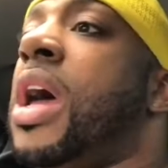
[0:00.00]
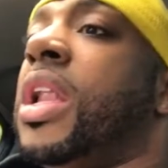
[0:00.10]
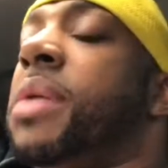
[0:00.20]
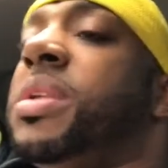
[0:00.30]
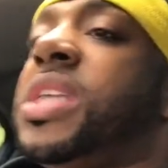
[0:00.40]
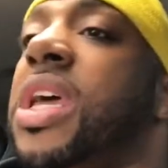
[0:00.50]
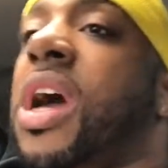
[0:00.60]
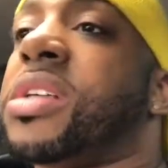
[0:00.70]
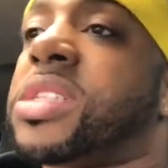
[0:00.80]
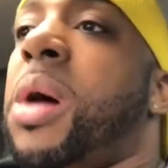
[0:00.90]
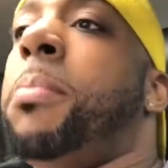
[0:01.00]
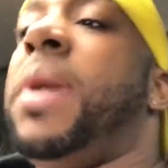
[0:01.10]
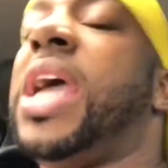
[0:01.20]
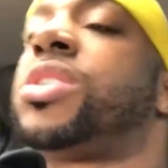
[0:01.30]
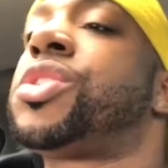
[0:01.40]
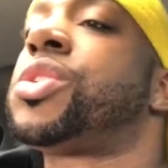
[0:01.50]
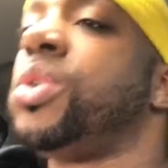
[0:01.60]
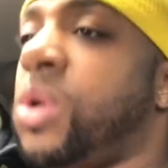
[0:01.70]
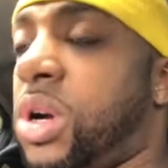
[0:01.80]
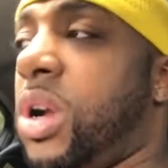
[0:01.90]
Let me tell y'all something. Make
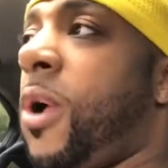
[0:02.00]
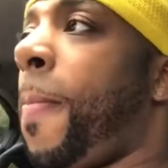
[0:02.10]
sure